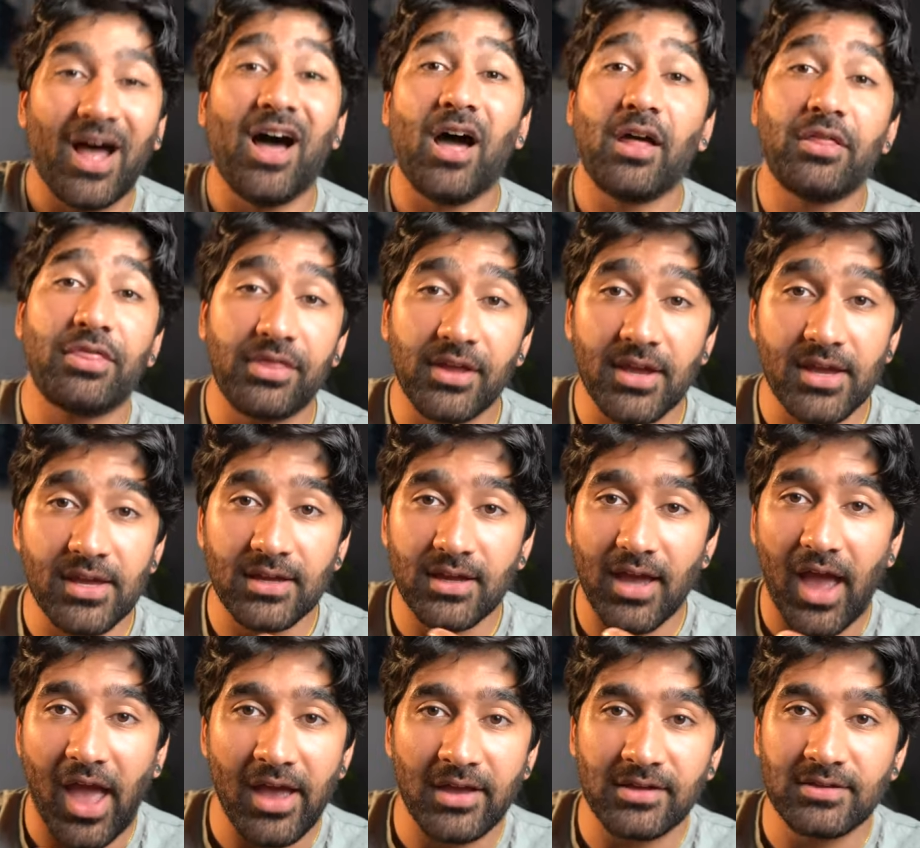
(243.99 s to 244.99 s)
I think
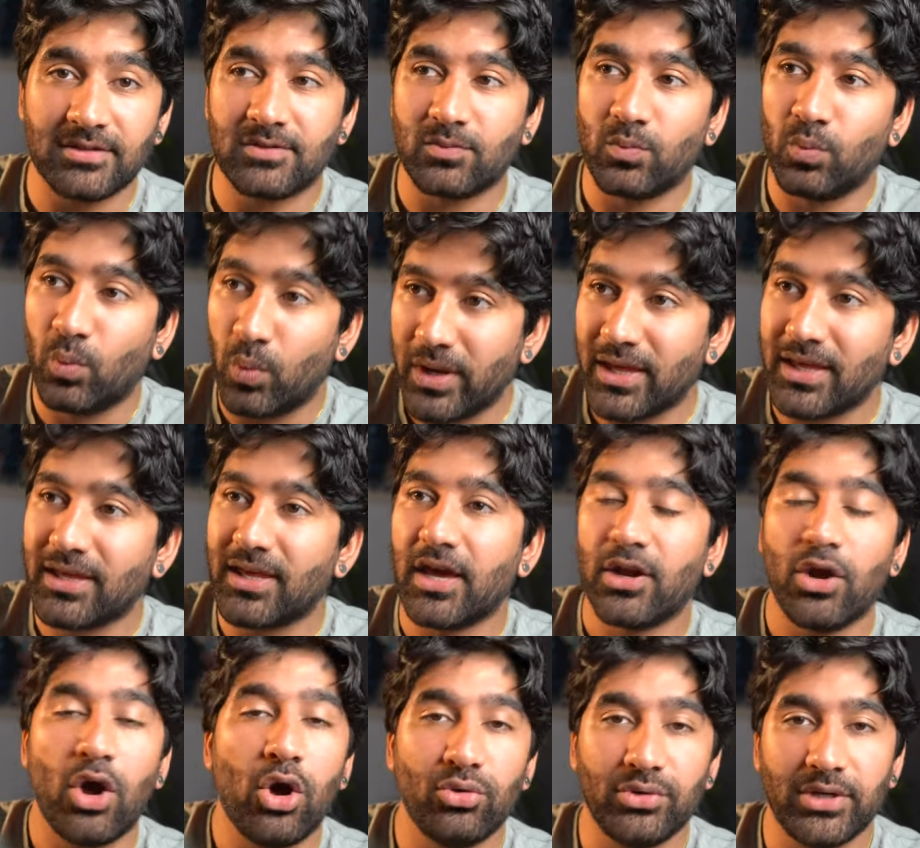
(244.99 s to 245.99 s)
as we
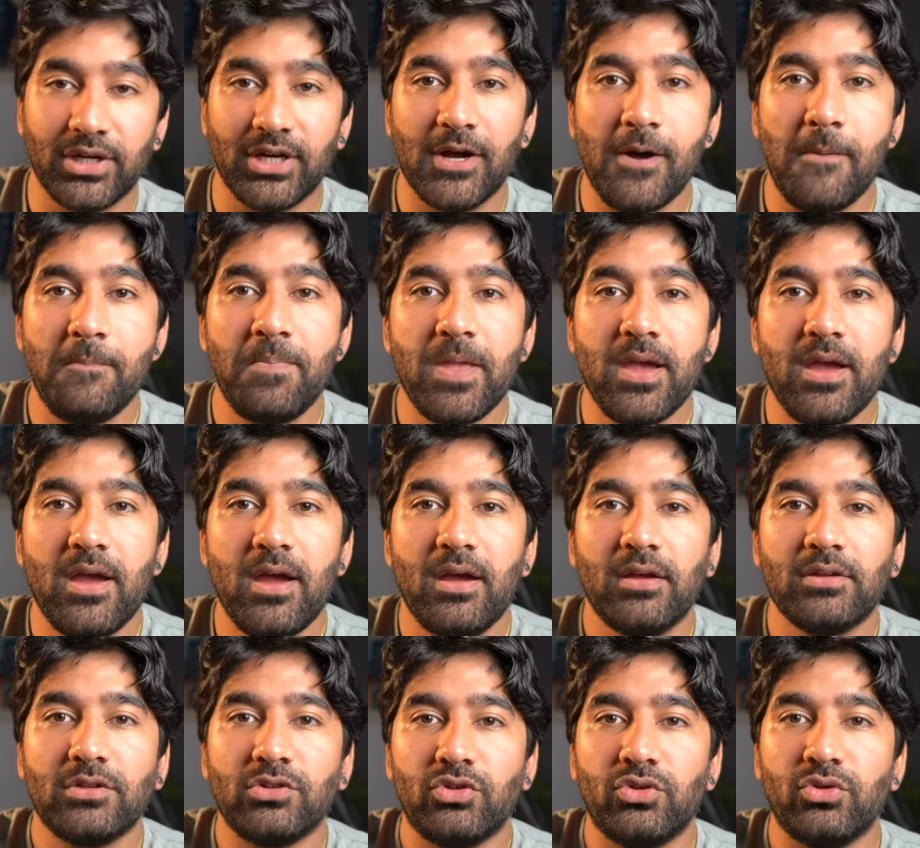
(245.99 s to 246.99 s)
get older,
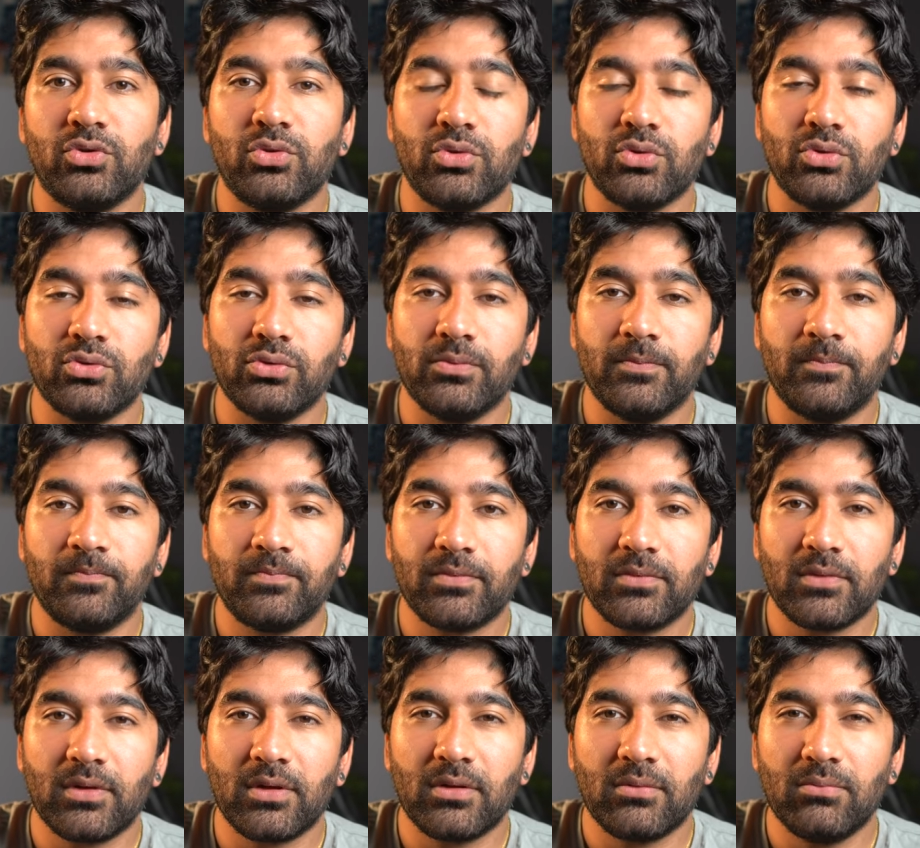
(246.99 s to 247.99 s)
you
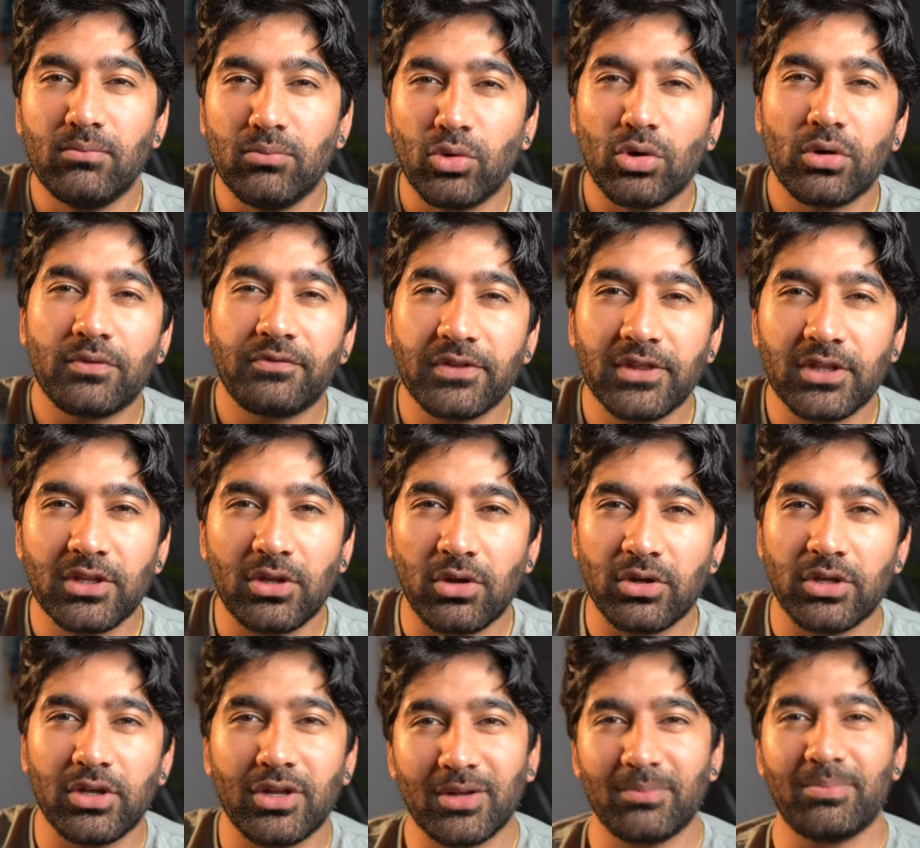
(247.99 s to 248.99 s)
more often than
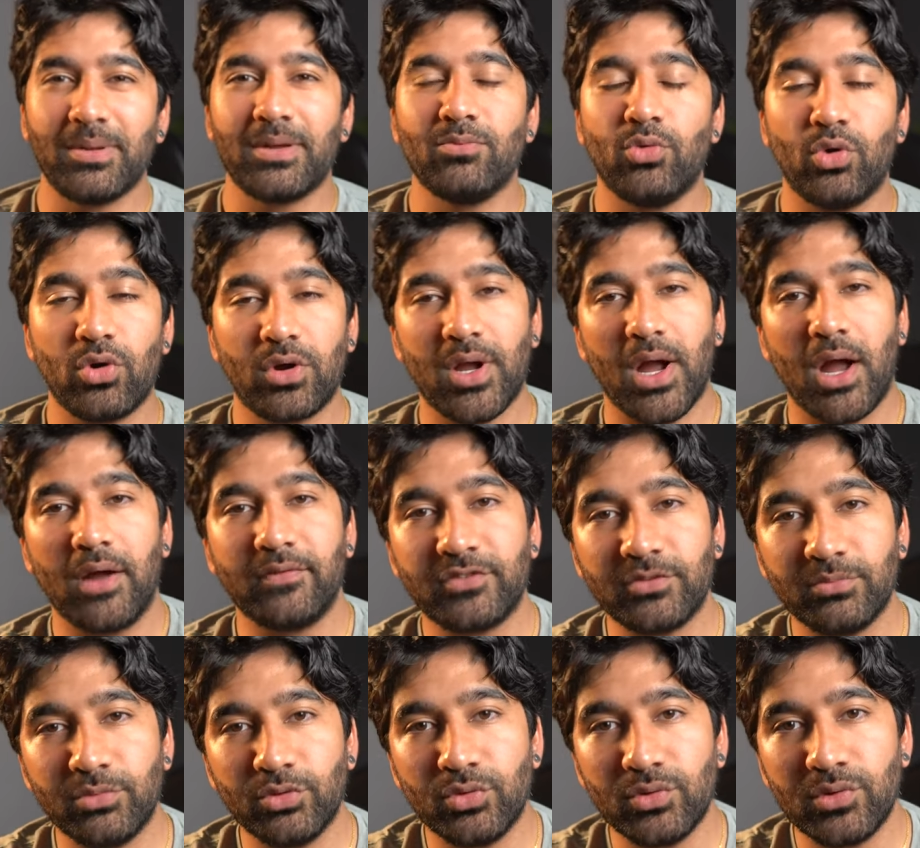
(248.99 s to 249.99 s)
not, you end up being more
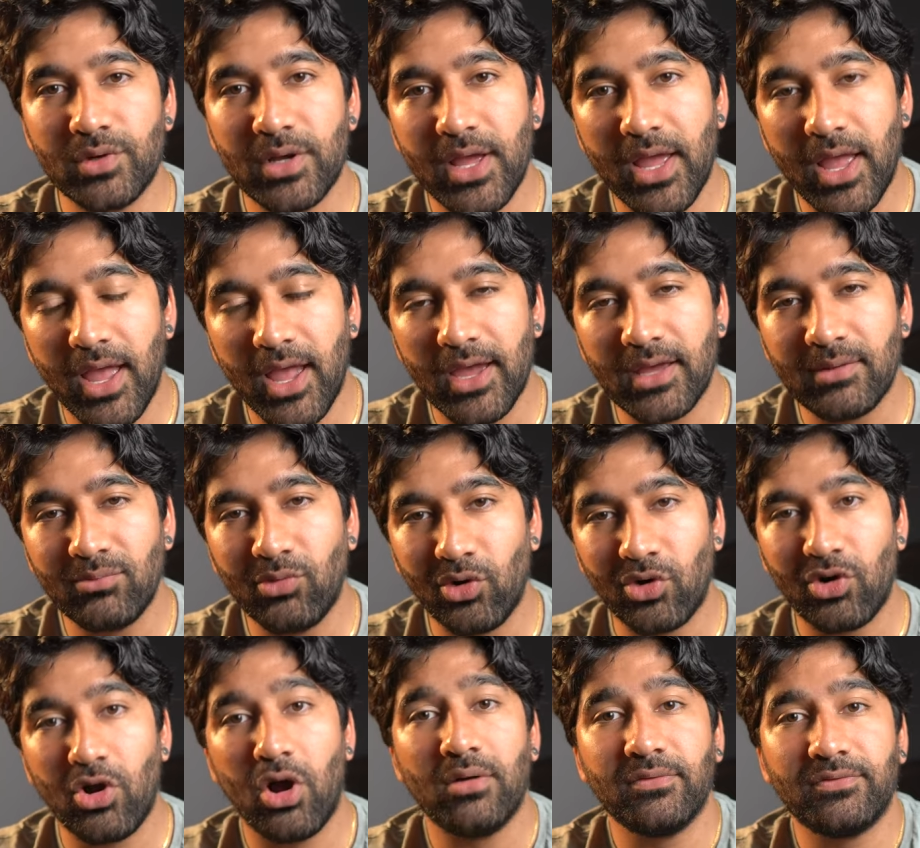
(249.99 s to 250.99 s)
comfortable and
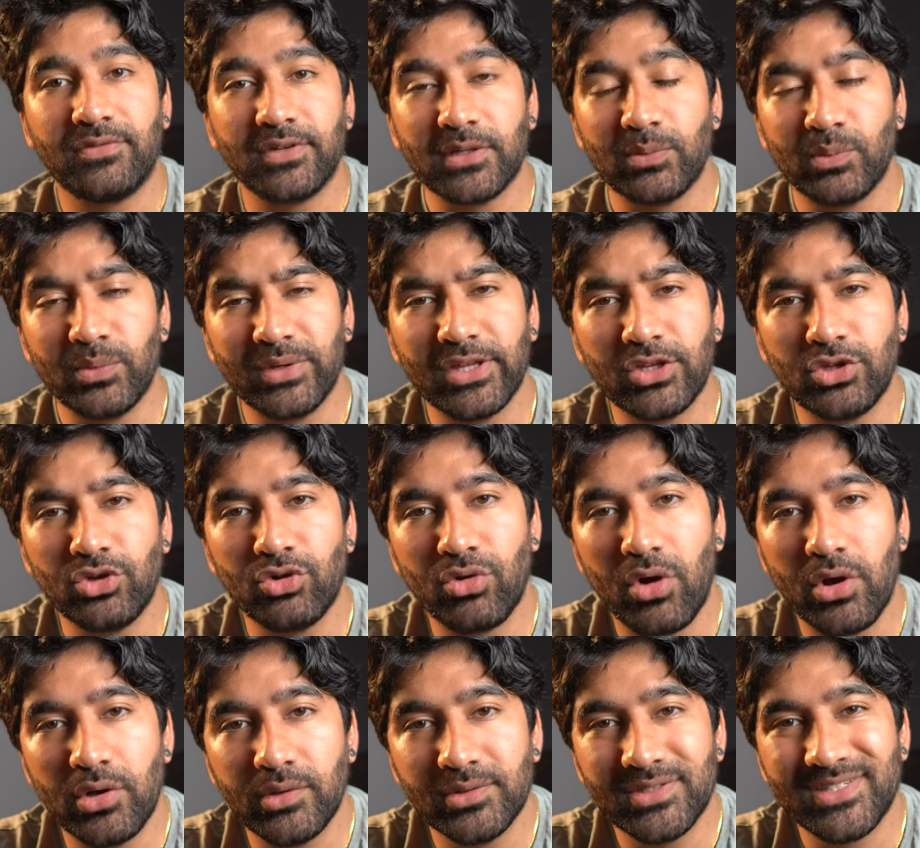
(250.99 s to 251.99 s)
more confident within
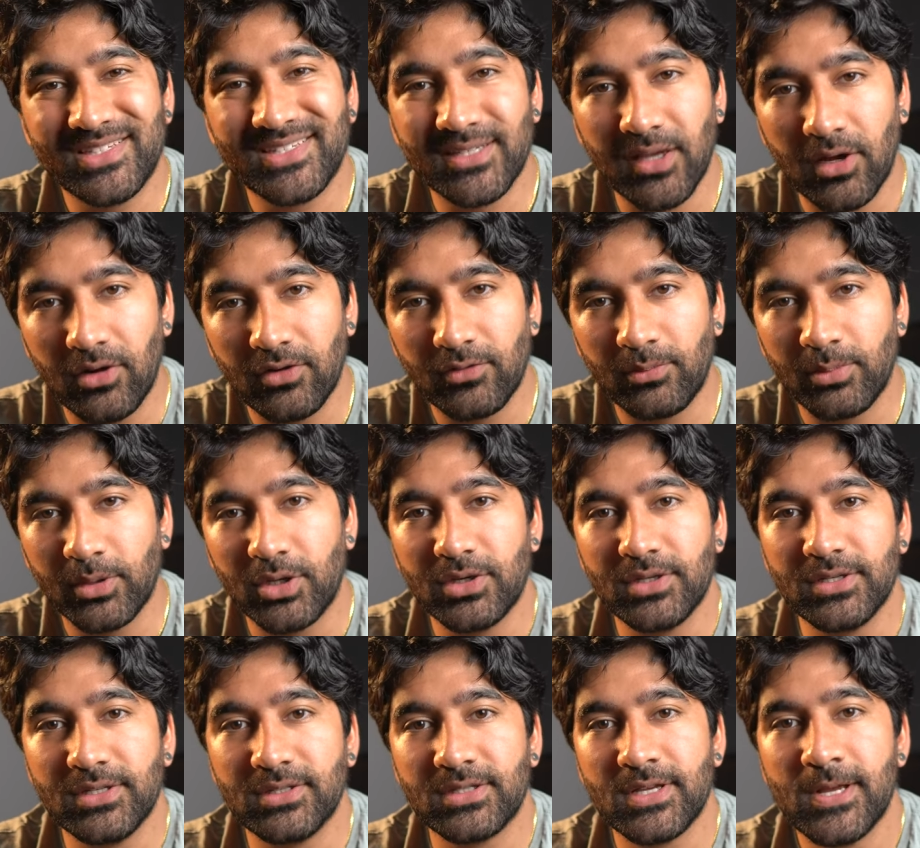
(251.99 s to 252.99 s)
your own self,
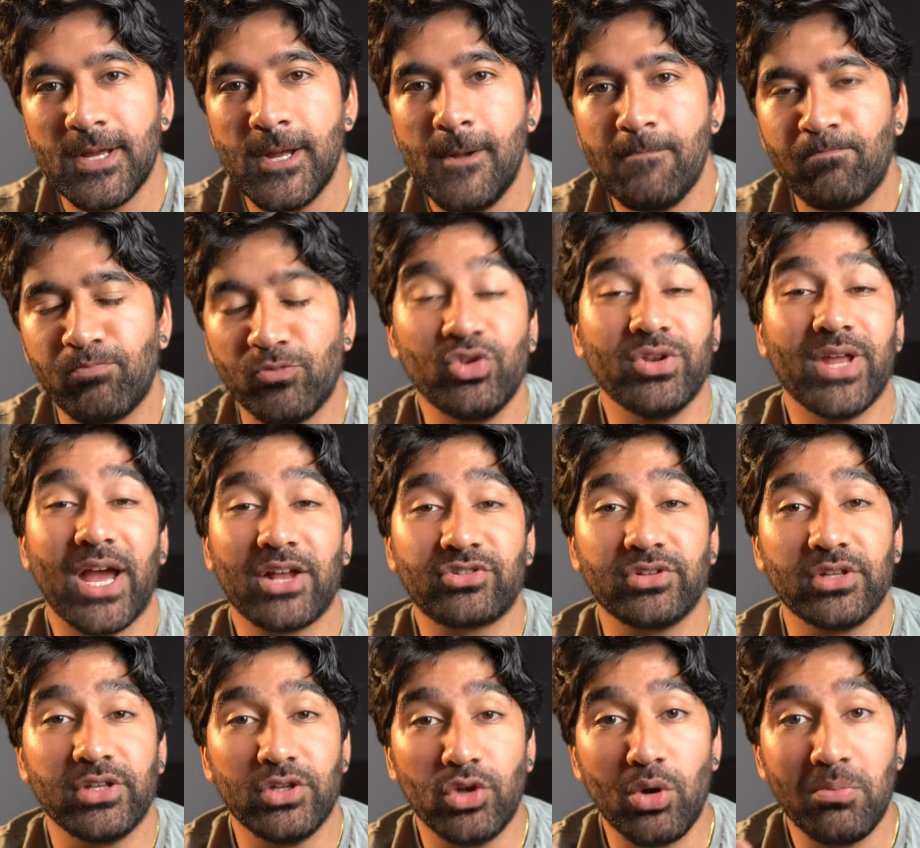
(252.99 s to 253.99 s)
because you
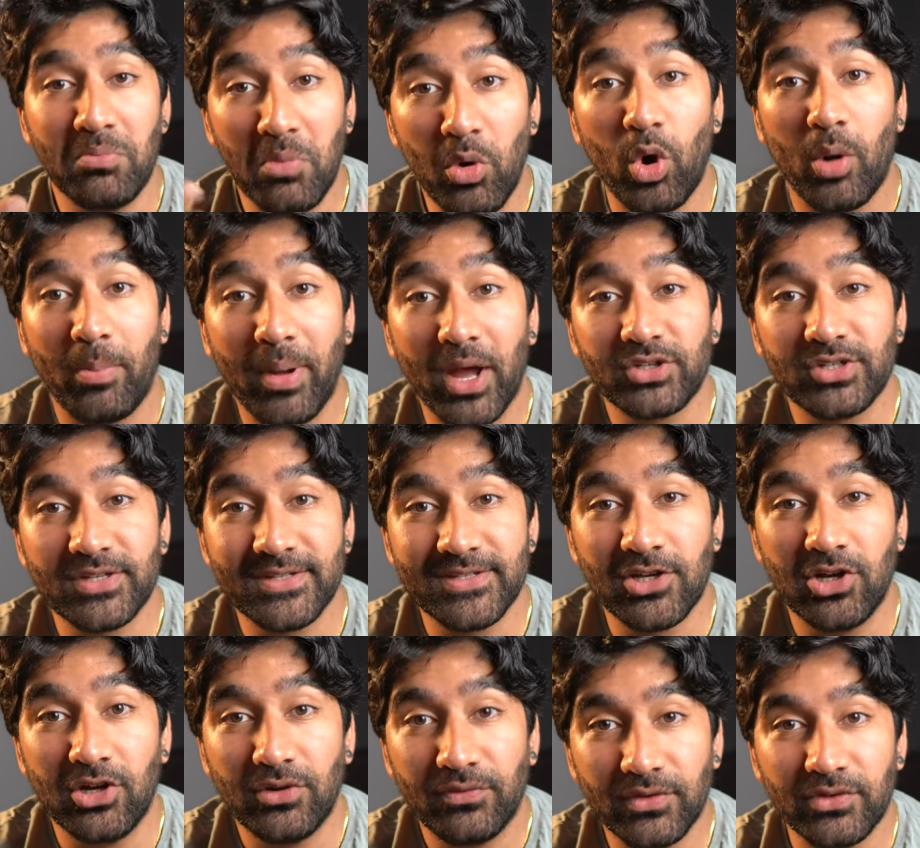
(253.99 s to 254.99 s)
naturally know more about
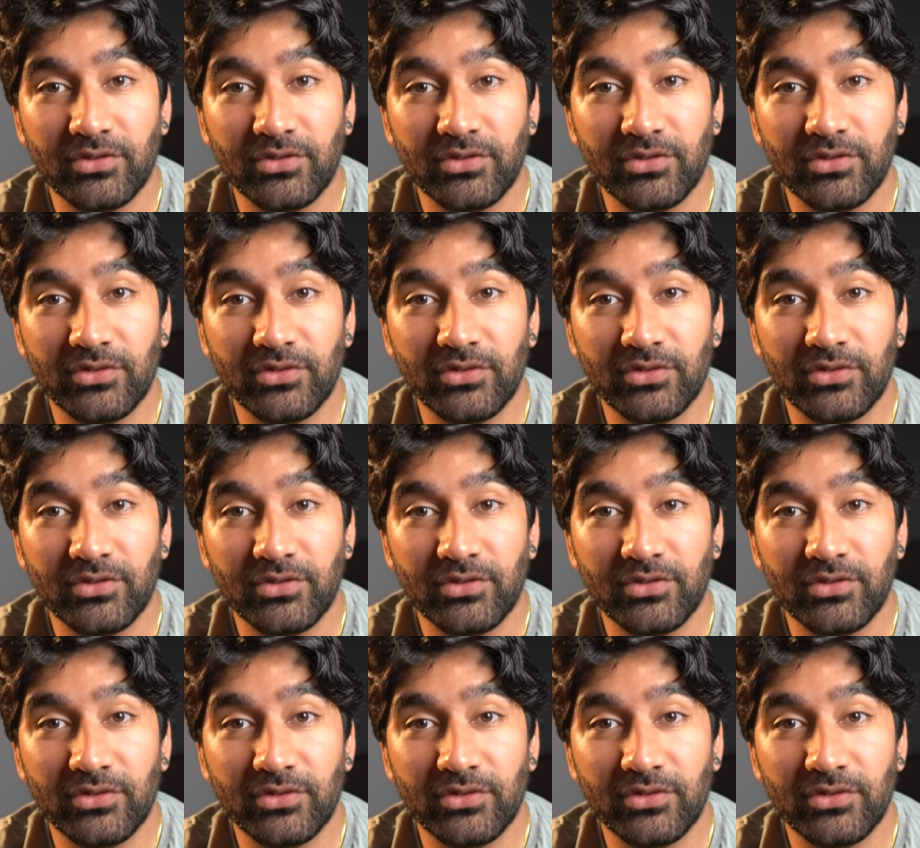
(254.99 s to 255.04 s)
yourself.